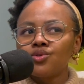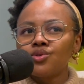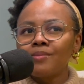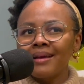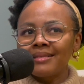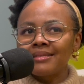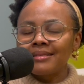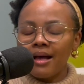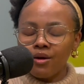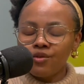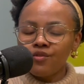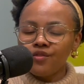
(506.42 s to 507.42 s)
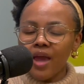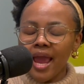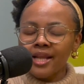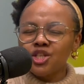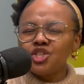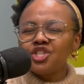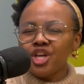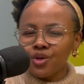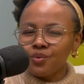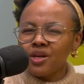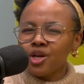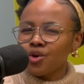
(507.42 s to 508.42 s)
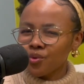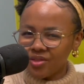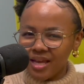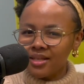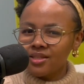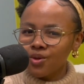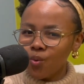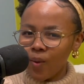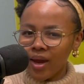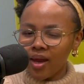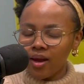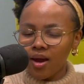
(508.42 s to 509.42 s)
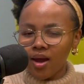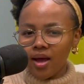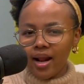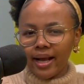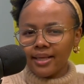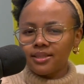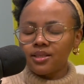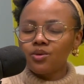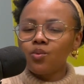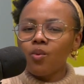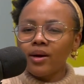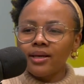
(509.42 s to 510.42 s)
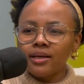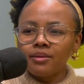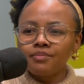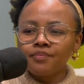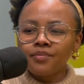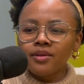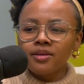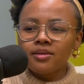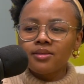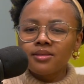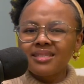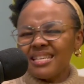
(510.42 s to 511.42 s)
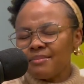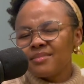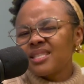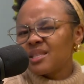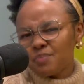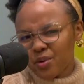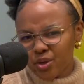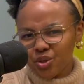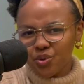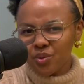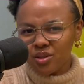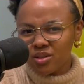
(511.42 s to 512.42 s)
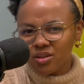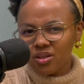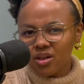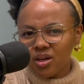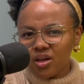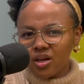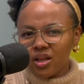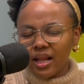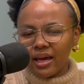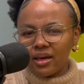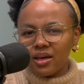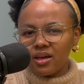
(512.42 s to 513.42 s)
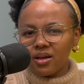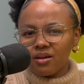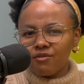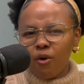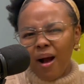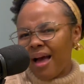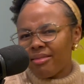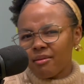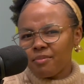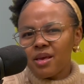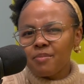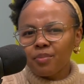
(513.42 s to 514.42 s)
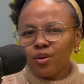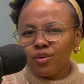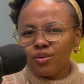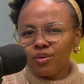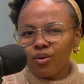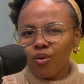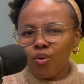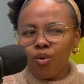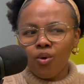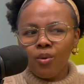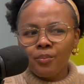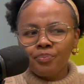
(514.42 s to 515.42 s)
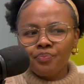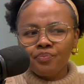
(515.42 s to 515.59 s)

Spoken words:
to myself in a genuine and authentic way. Like I didn't want to seem spiritual, like for other people, or